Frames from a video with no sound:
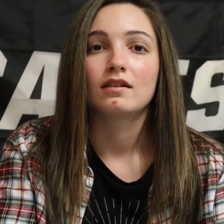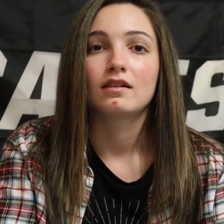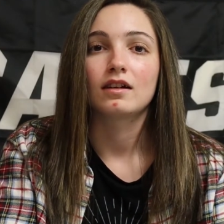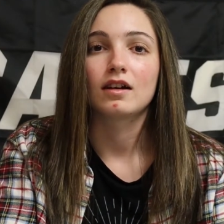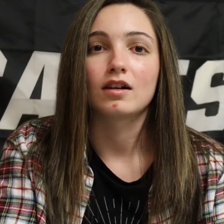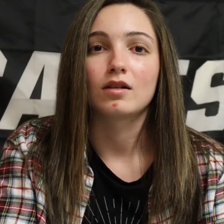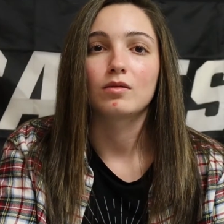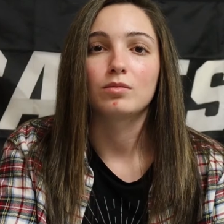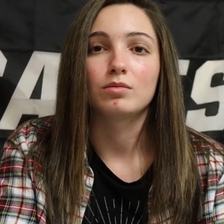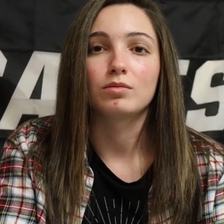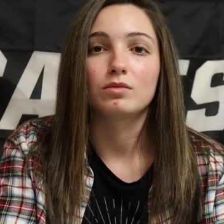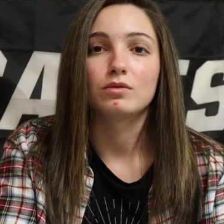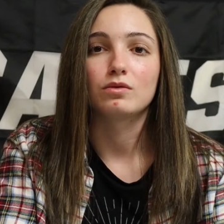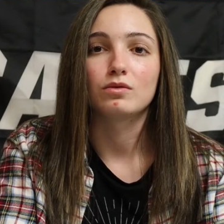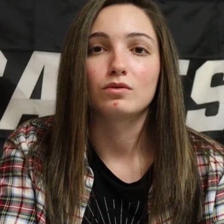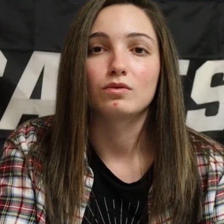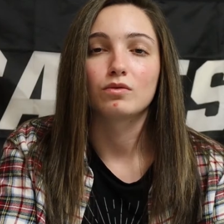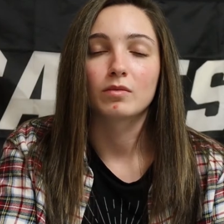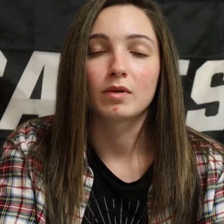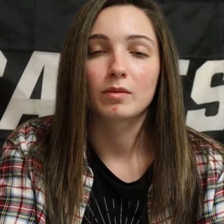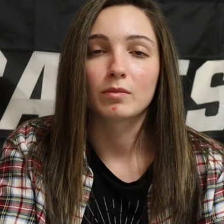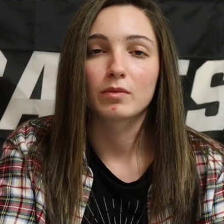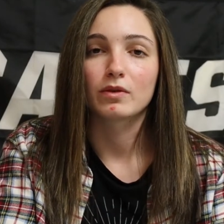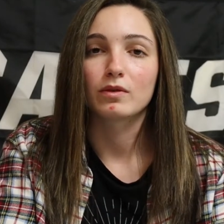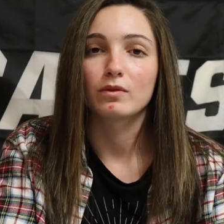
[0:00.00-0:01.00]
help you
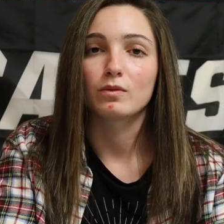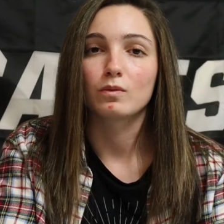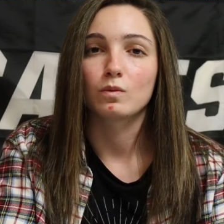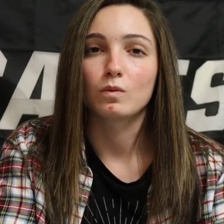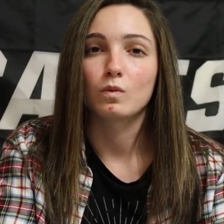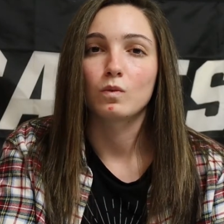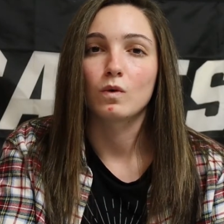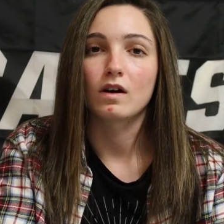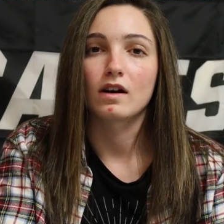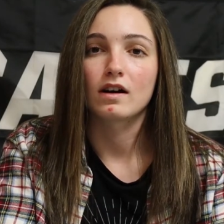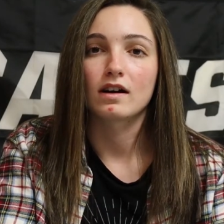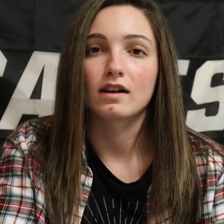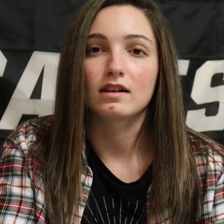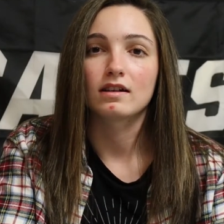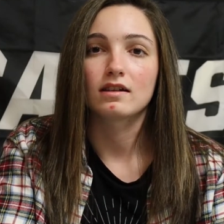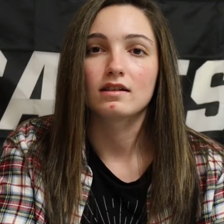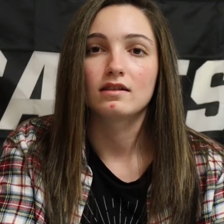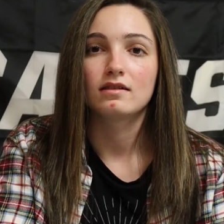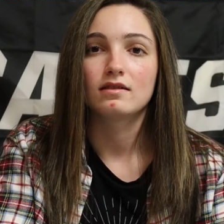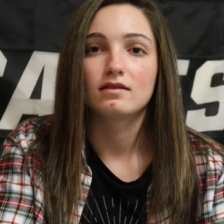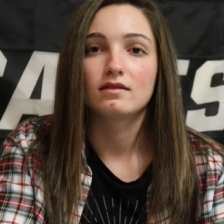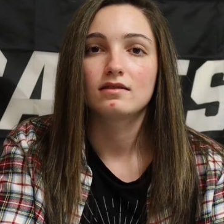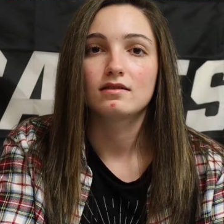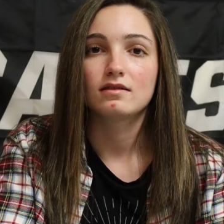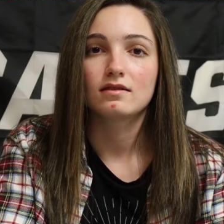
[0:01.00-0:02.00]
remember why
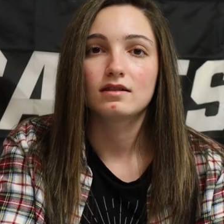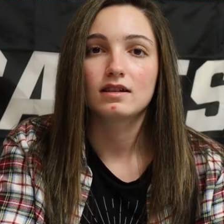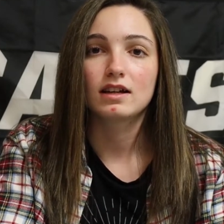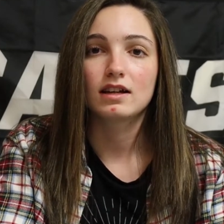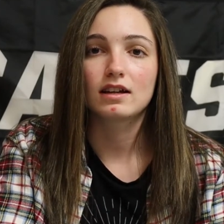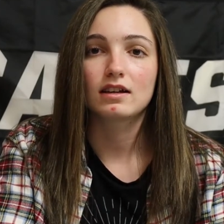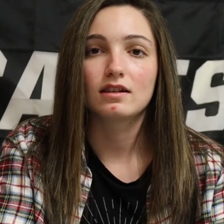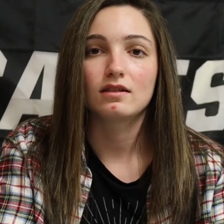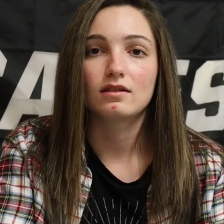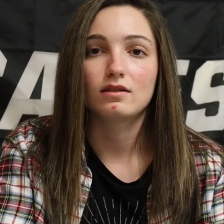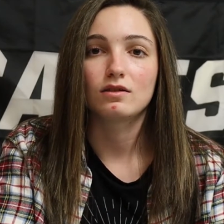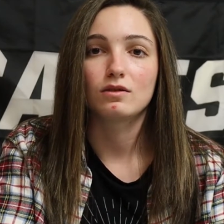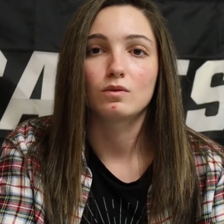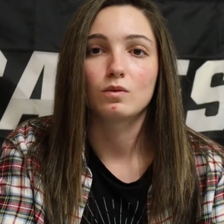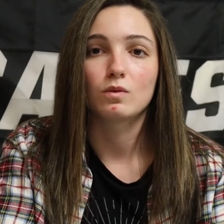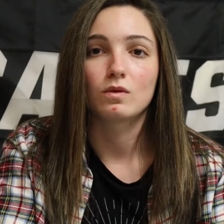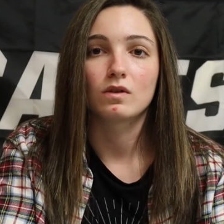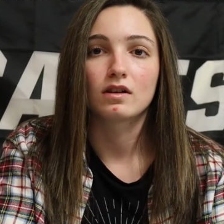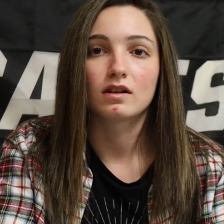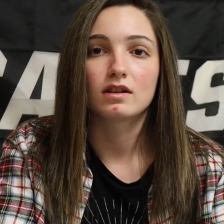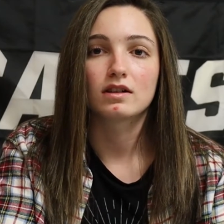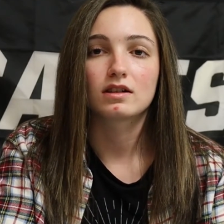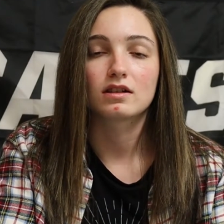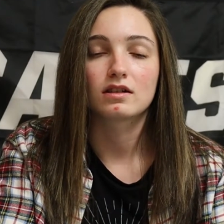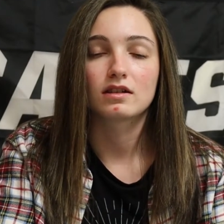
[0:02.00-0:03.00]
like you
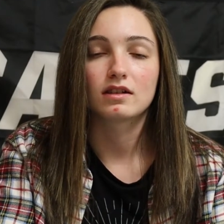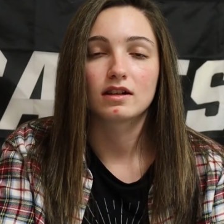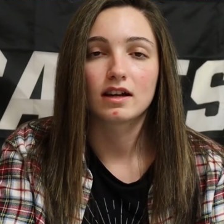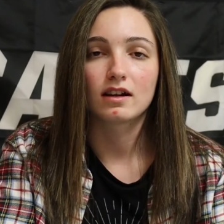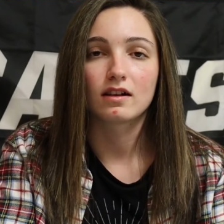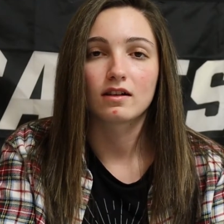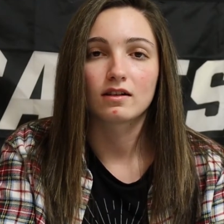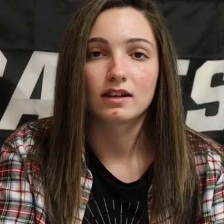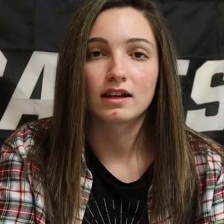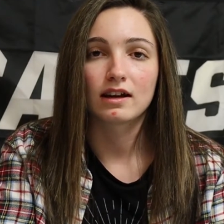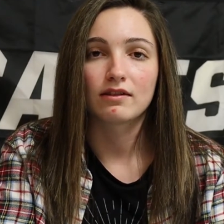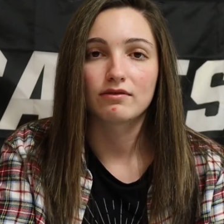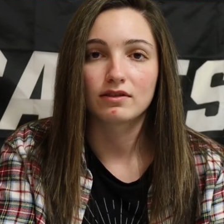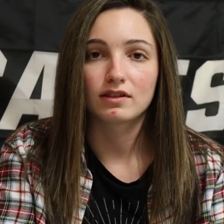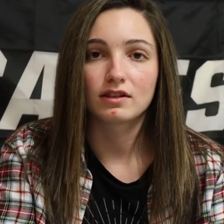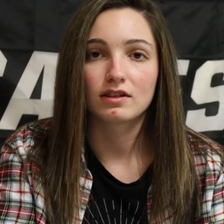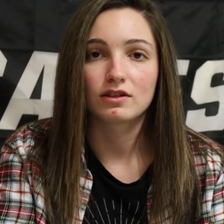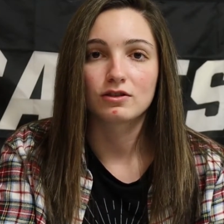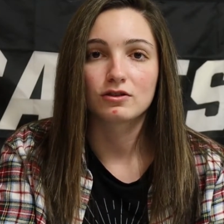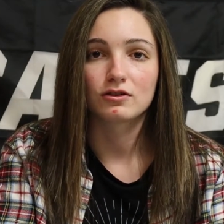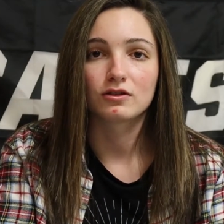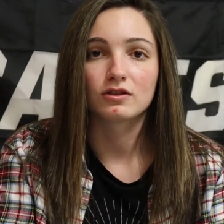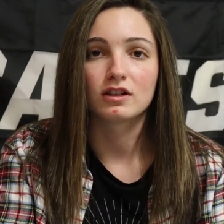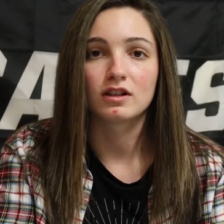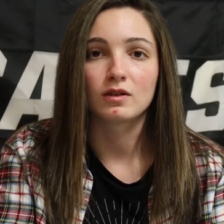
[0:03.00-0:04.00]
want to get on that
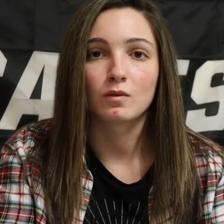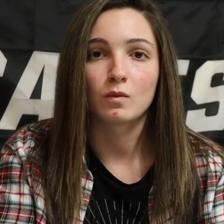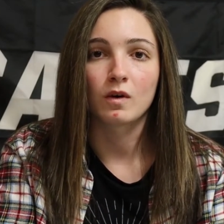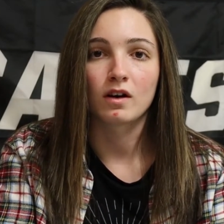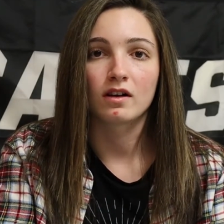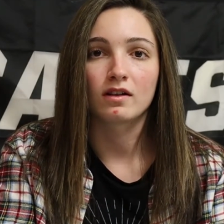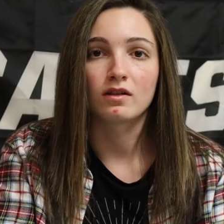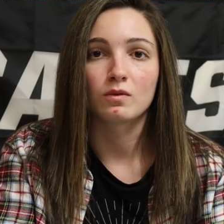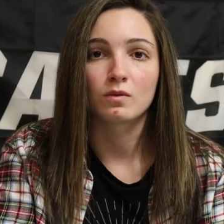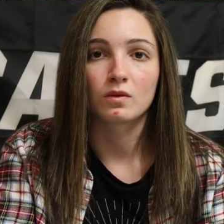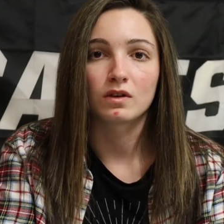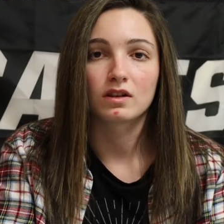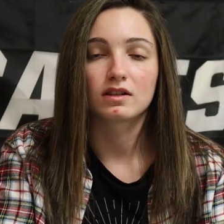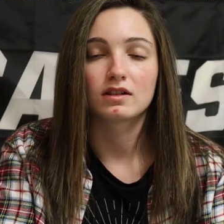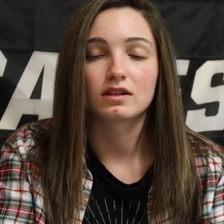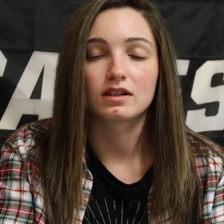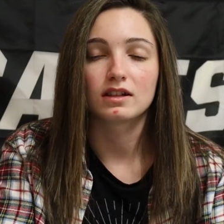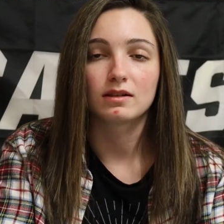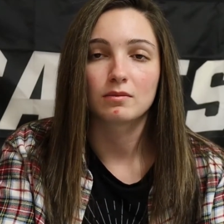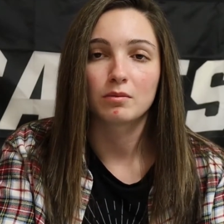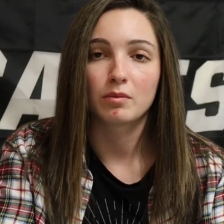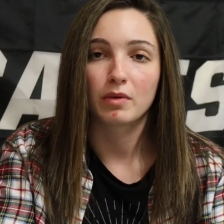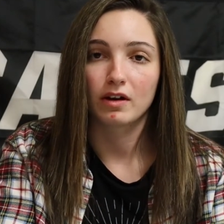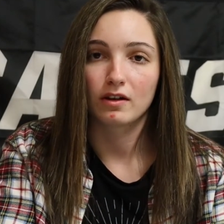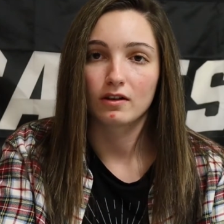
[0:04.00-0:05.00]
fitness journey, why you want to
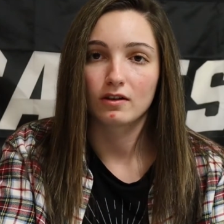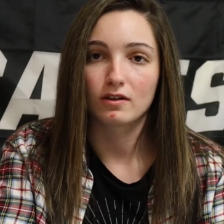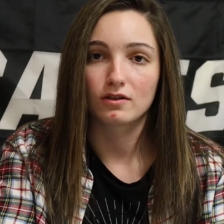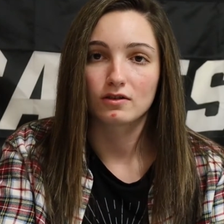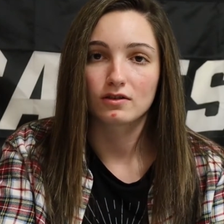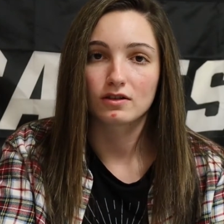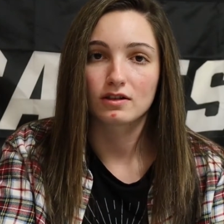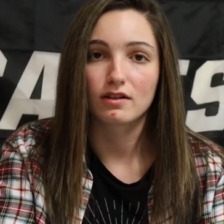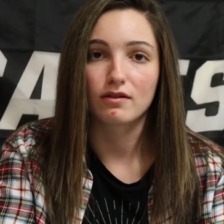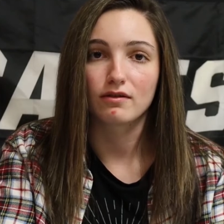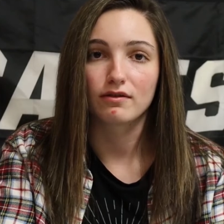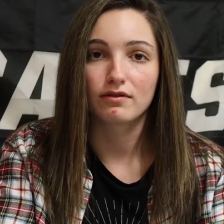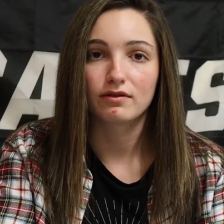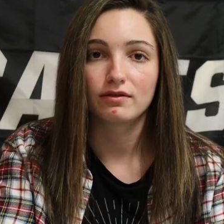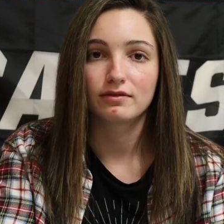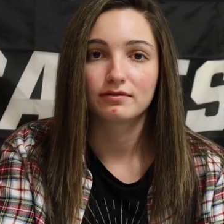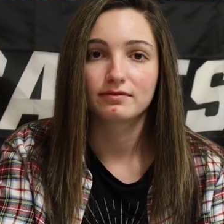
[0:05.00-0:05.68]
like better yourself.